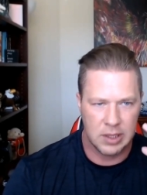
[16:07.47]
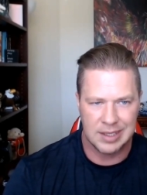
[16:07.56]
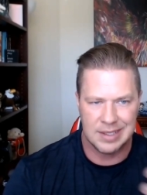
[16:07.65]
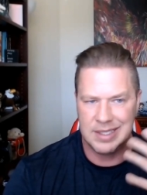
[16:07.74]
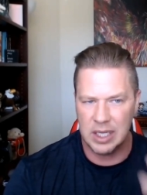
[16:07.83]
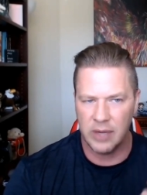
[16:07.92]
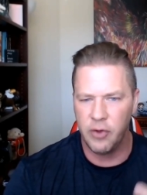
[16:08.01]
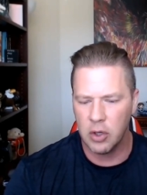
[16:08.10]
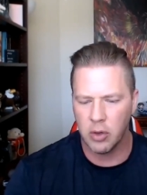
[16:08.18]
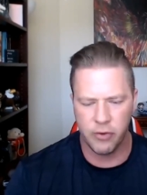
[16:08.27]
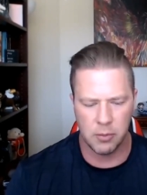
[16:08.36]
it's
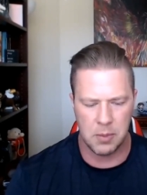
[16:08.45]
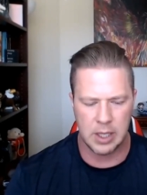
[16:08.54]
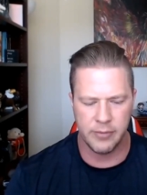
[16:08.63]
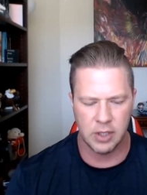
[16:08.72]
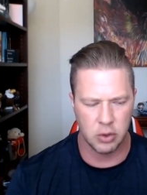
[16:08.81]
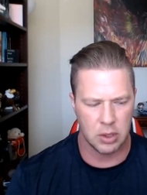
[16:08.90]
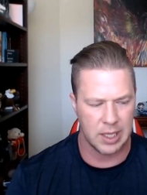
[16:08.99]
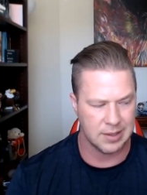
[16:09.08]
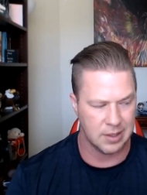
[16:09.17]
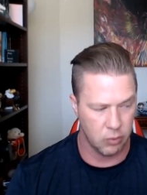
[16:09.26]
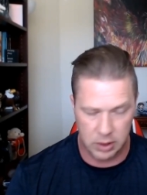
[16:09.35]
difficult for me to
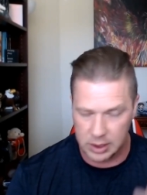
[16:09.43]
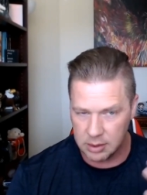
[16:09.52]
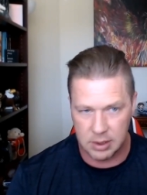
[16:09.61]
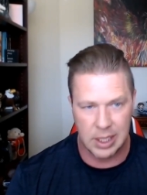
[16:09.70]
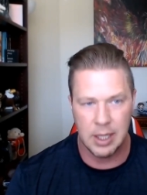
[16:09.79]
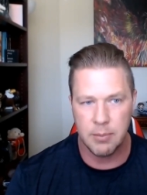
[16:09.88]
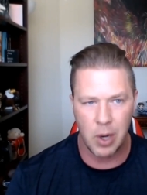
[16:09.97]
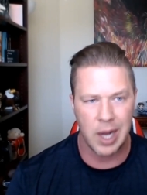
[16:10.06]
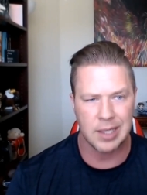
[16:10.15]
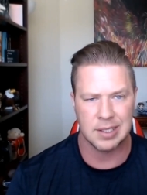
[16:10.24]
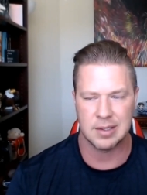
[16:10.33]
visualize it. Well, then keep
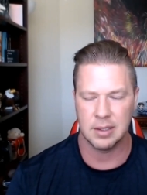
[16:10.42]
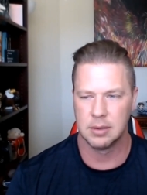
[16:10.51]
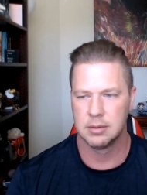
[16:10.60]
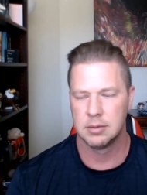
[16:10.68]
practicing.